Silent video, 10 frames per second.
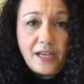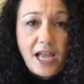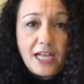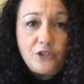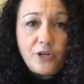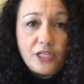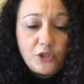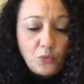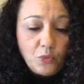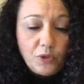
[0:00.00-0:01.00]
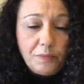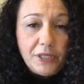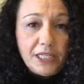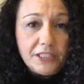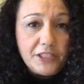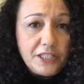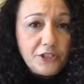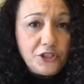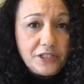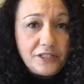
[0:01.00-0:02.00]
The contract will be
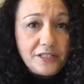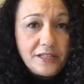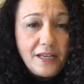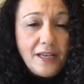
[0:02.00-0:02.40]
contingent